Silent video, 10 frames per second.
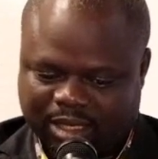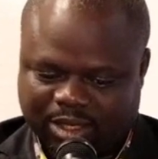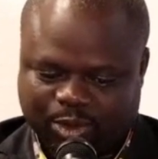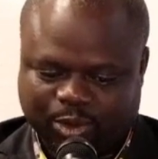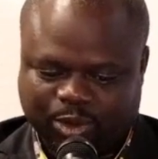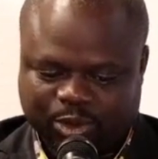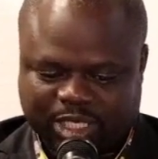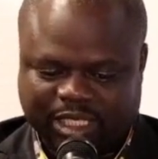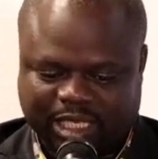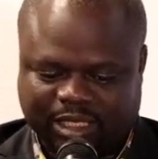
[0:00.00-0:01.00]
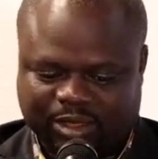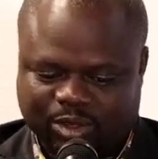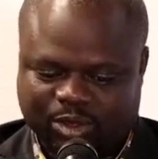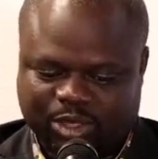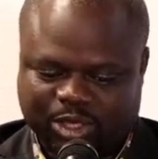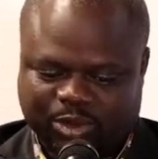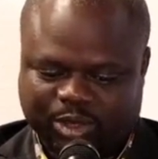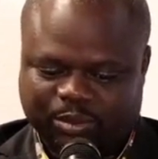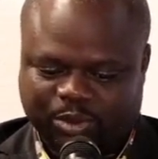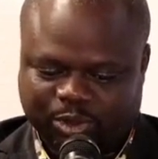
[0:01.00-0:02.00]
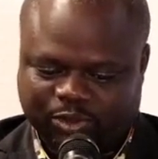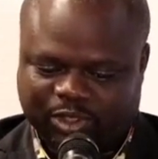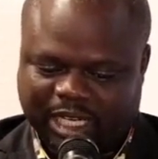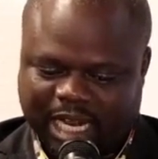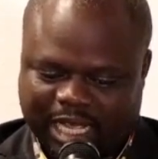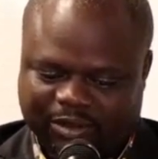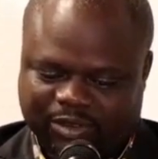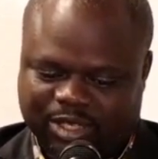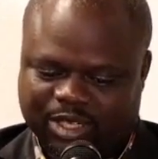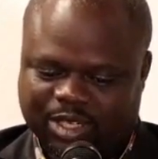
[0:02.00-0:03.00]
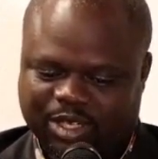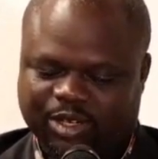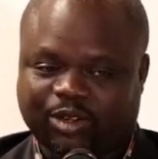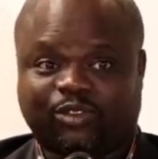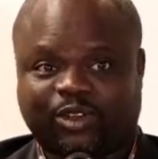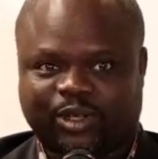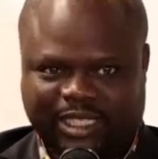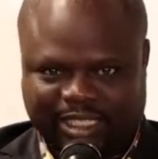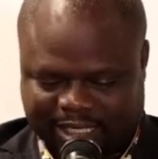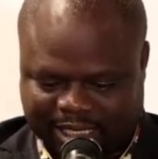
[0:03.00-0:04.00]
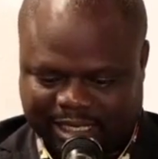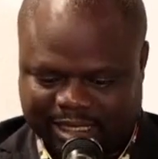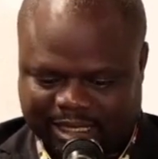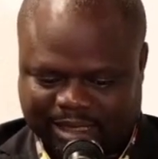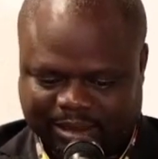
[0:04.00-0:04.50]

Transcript: to using technology to improve the lives of our residents.